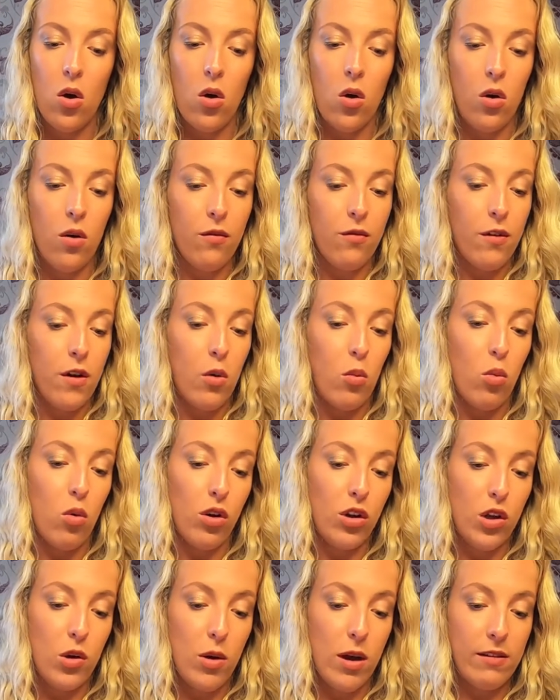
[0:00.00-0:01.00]
of
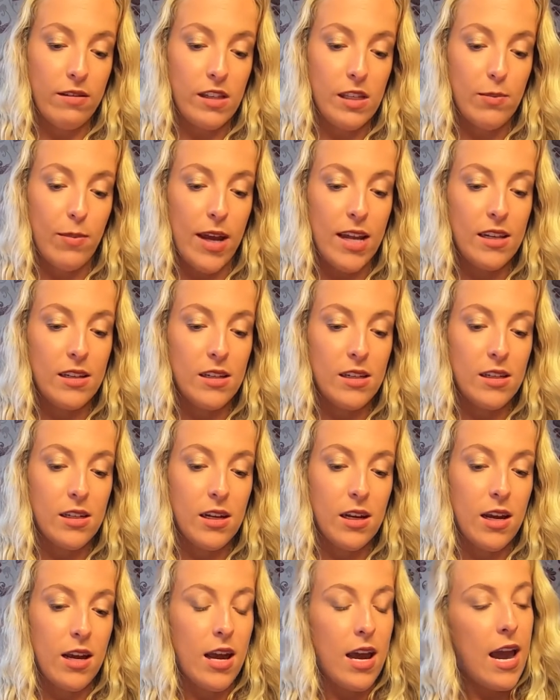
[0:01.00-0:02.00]
what you have spent